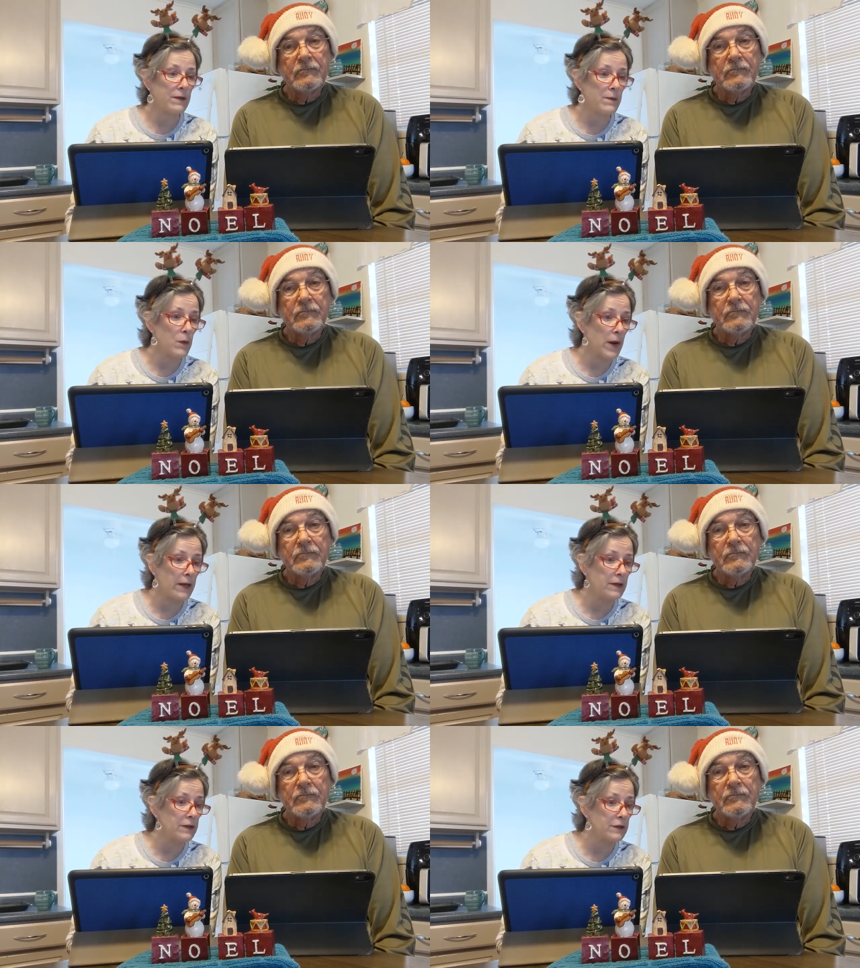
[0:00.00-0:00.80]
Speaker 1: the
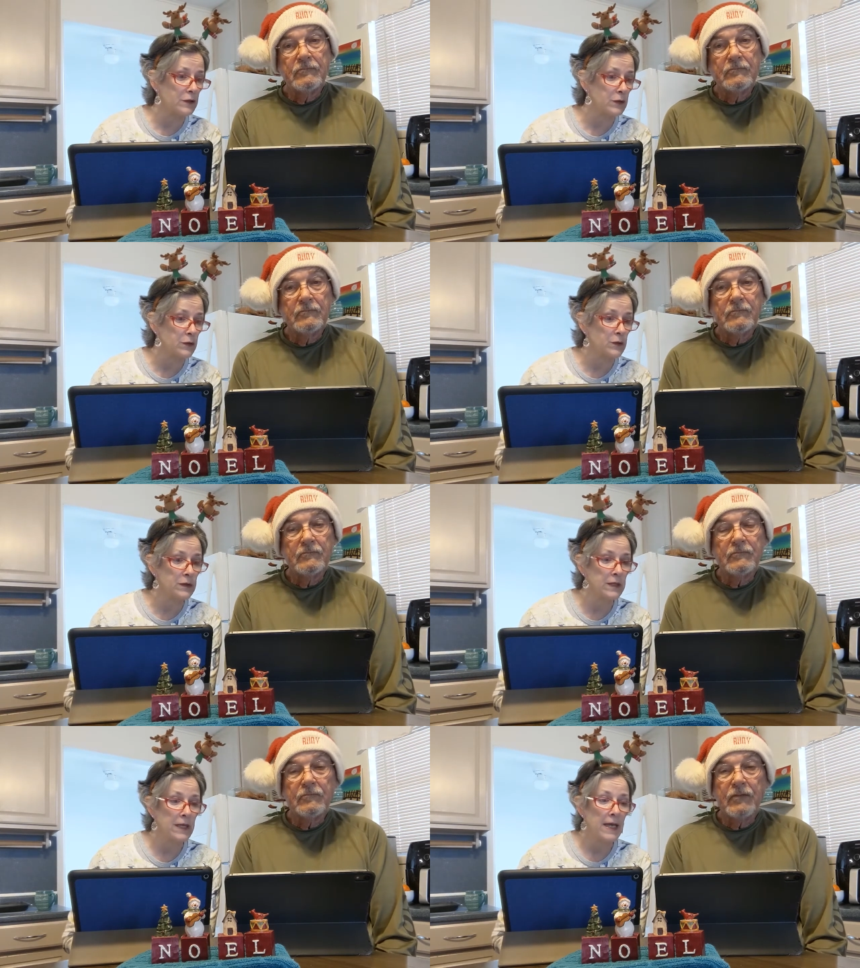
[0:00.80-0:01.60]
miraculous news.
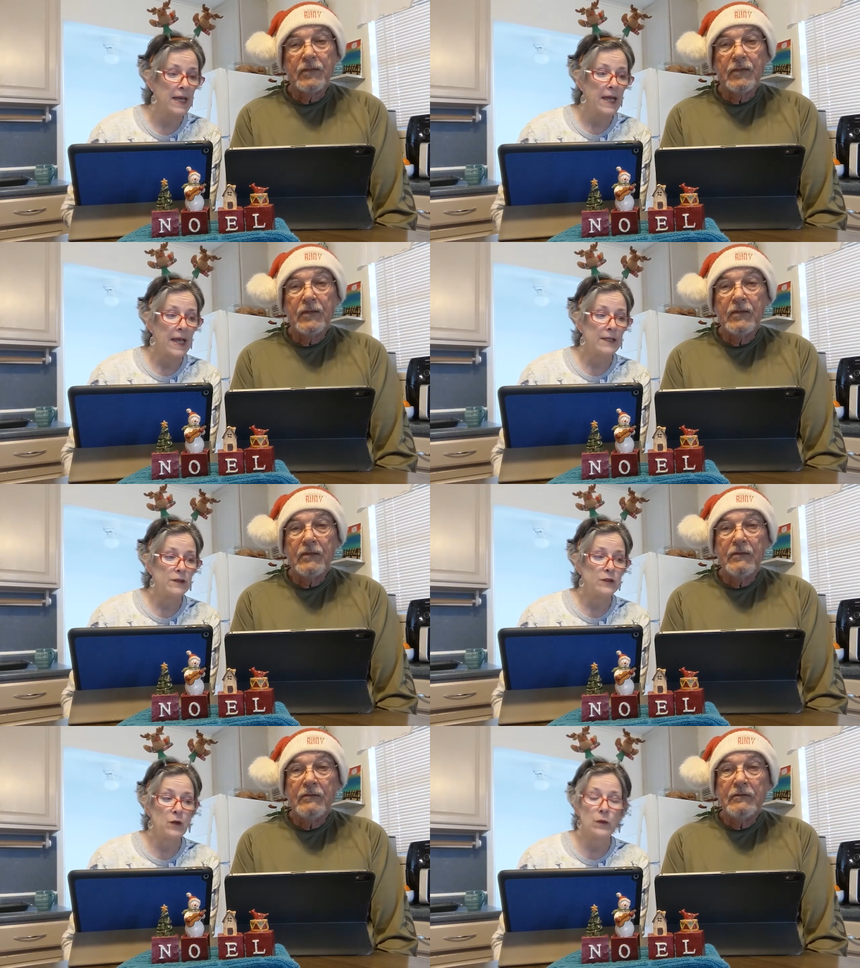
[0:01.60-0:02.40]
And
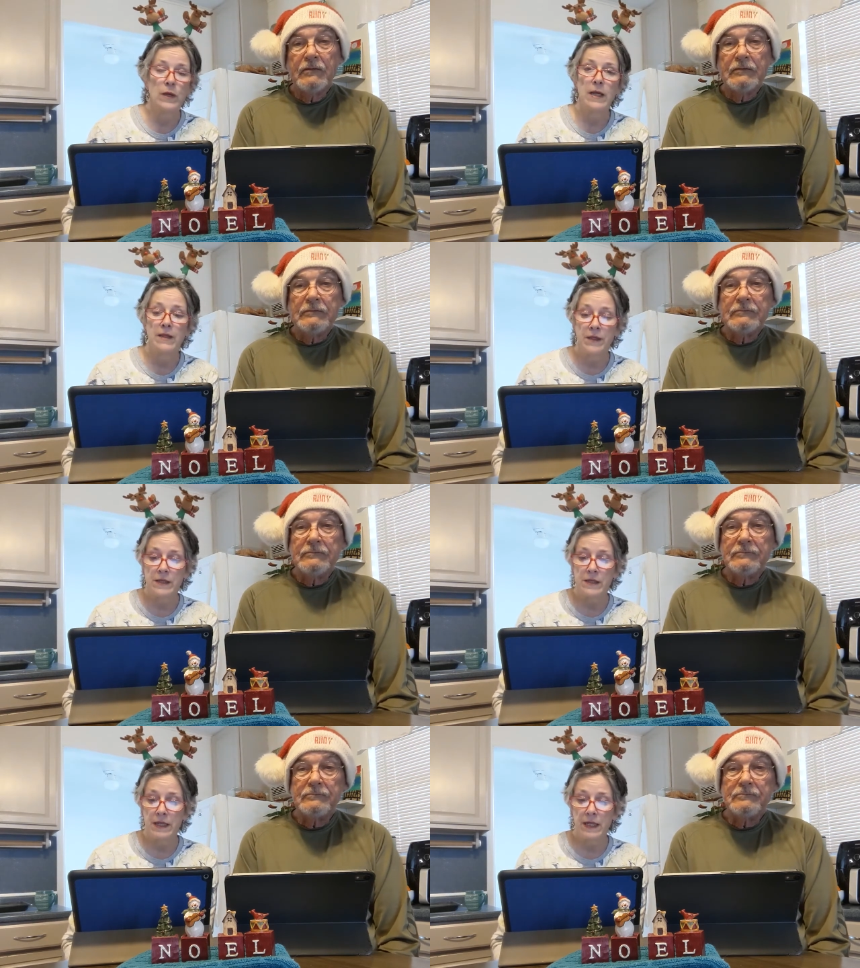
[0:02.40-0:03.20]
so this
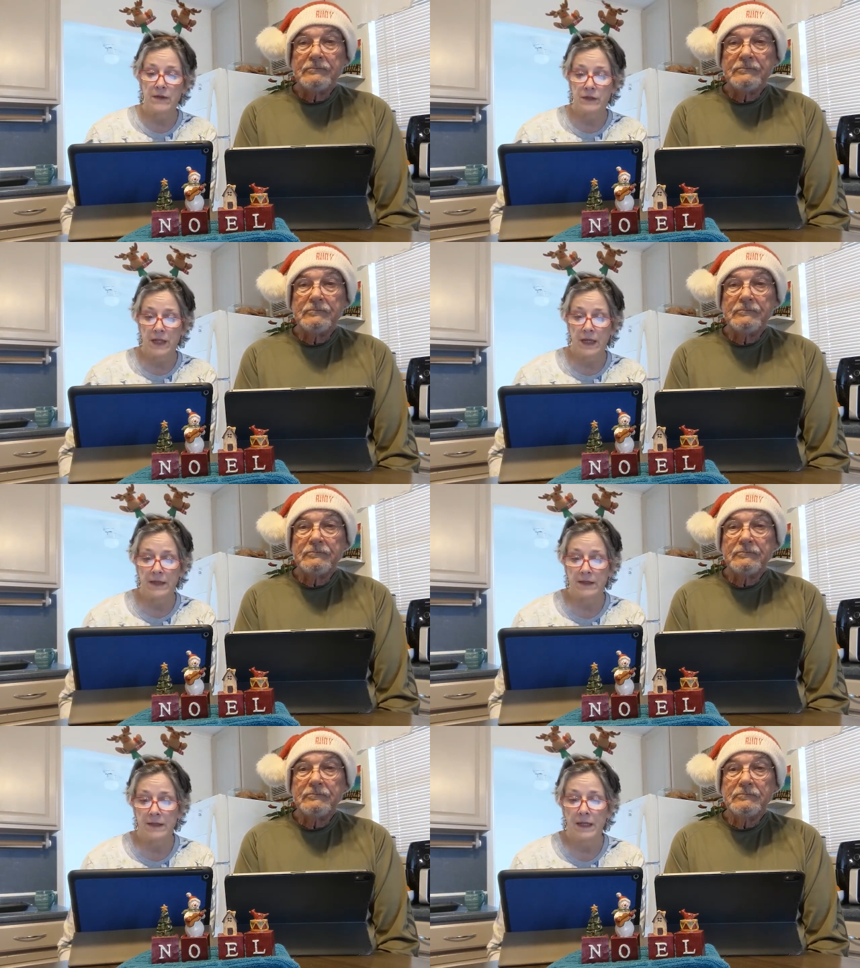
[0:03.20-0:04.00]
gives us
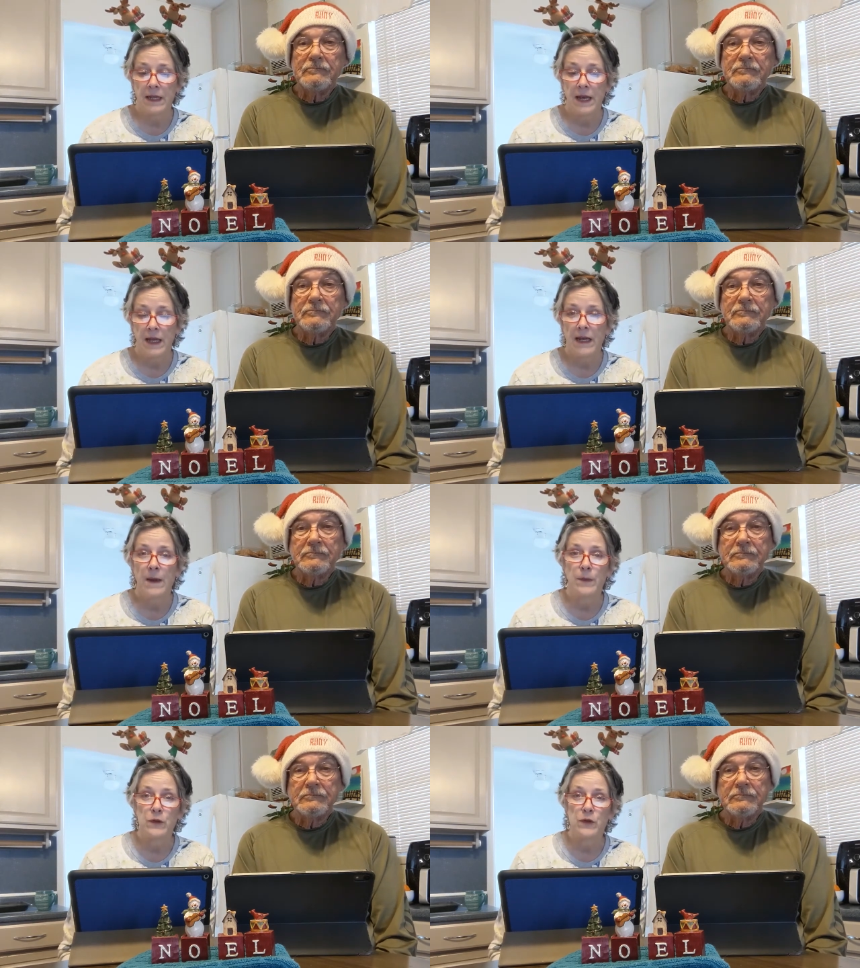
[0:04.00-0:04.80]
an
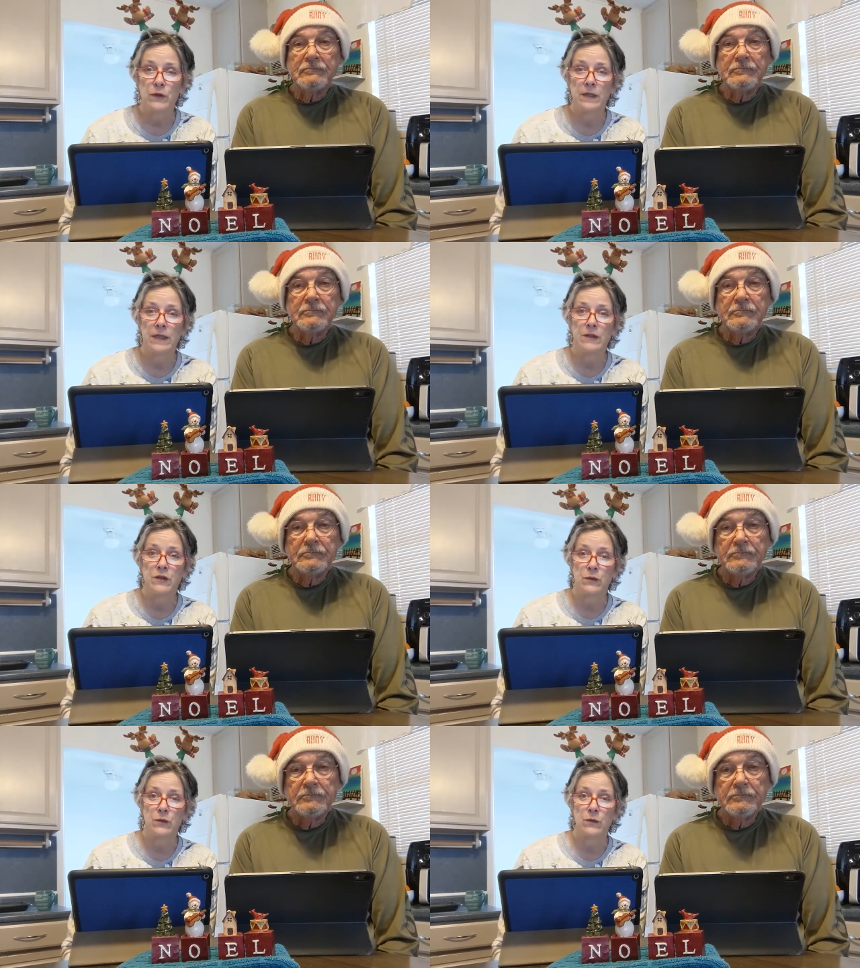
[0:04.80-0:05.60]
opportunity
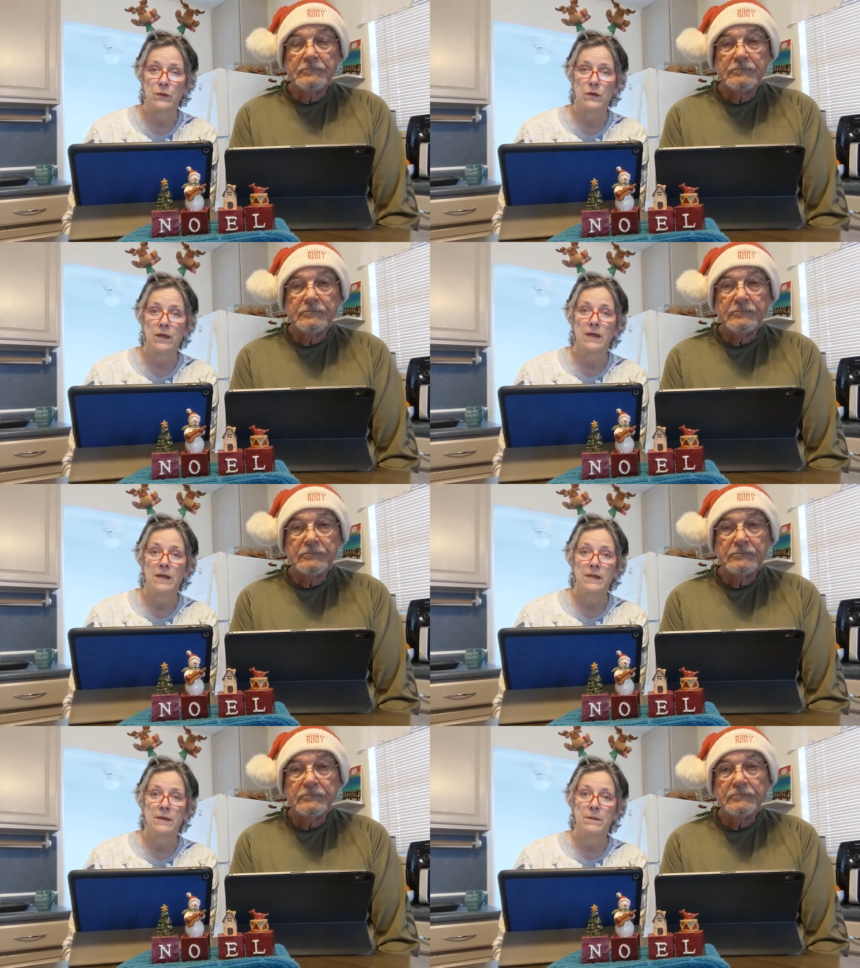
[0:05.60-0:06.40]

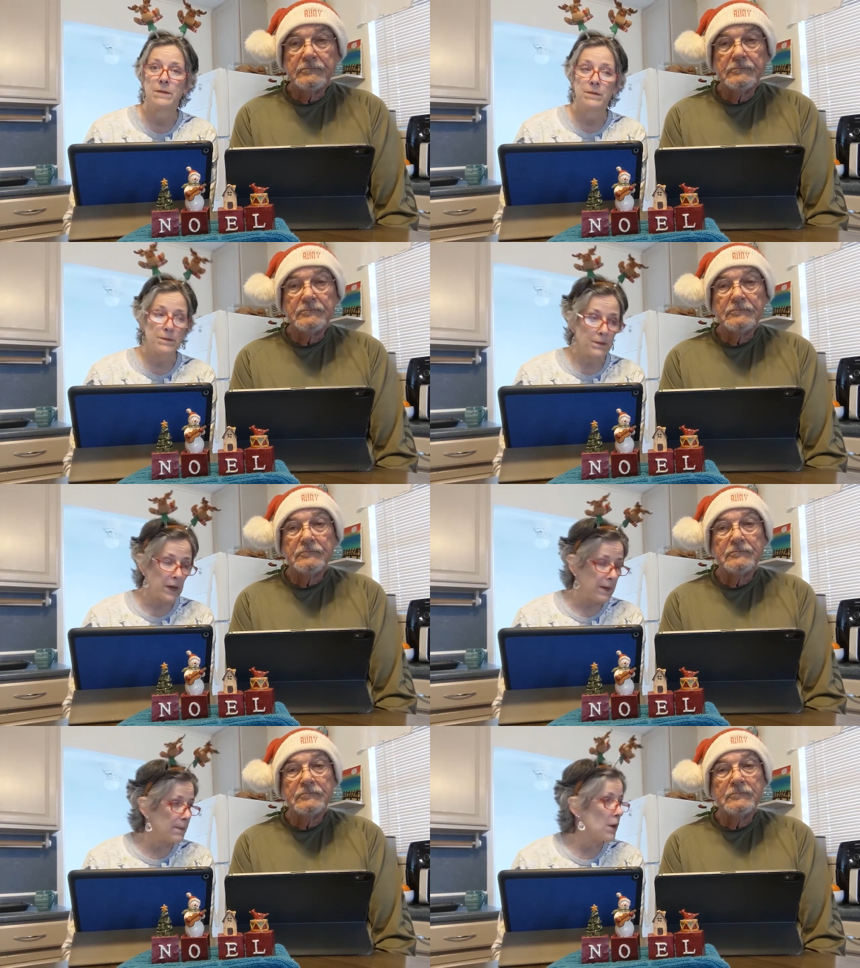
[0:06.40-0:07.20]
to, to
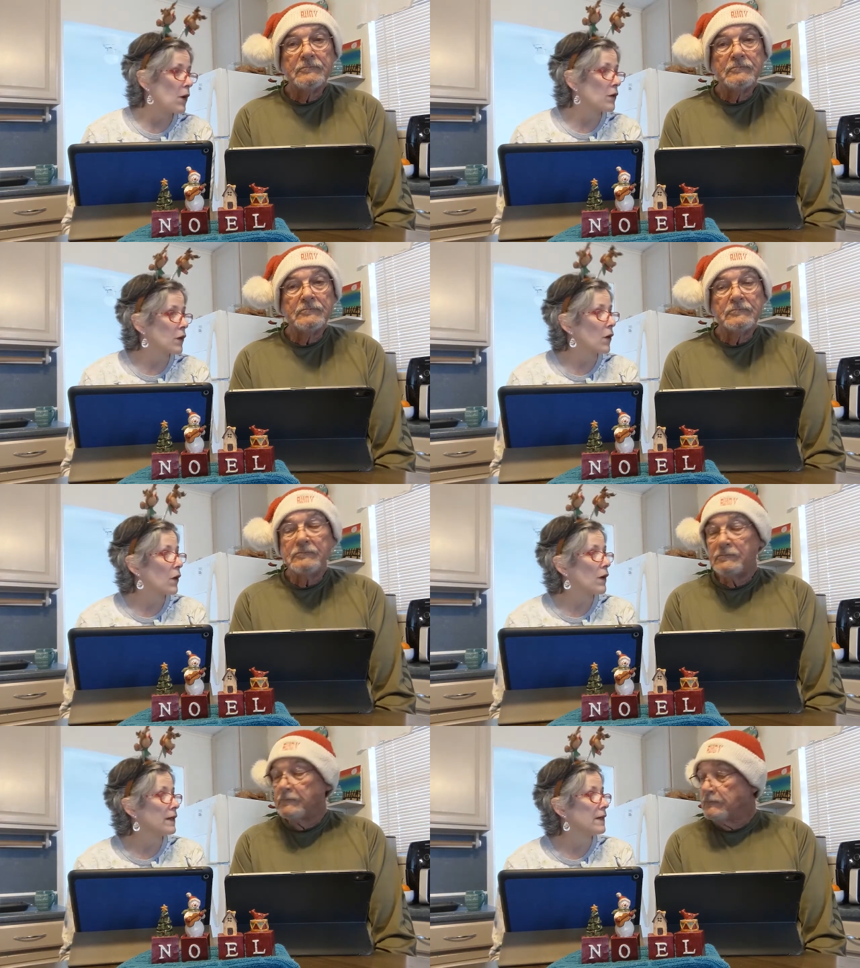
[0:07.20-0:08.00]
embark
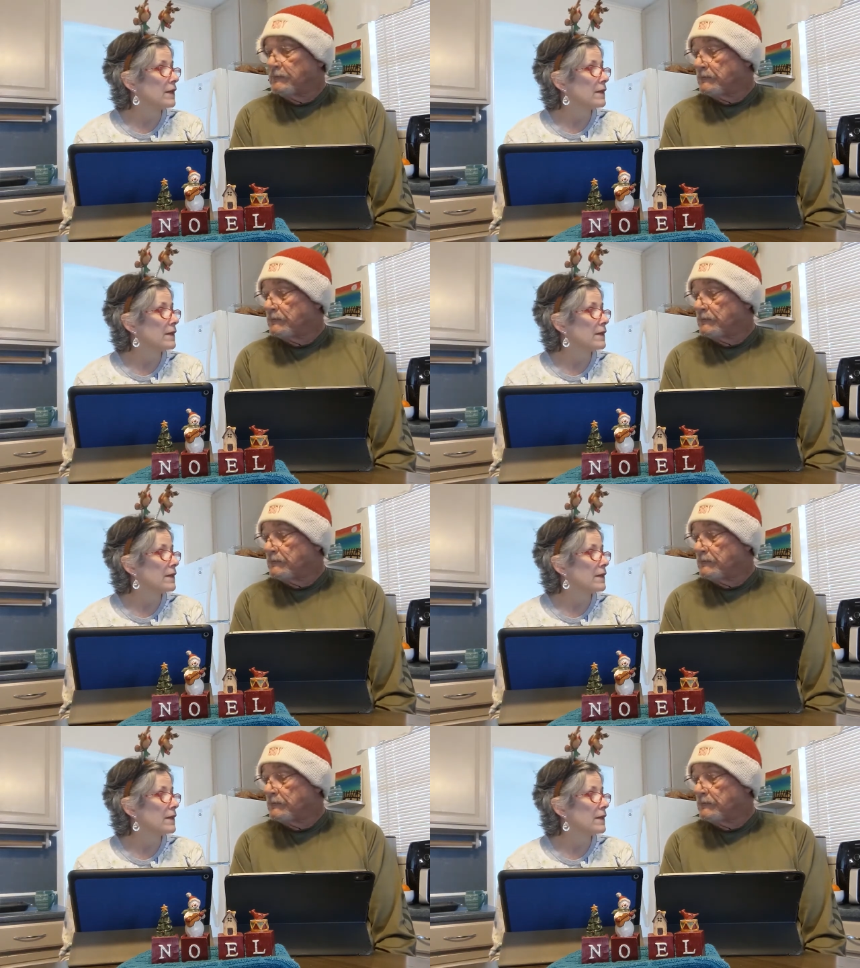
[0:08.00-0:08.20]
on,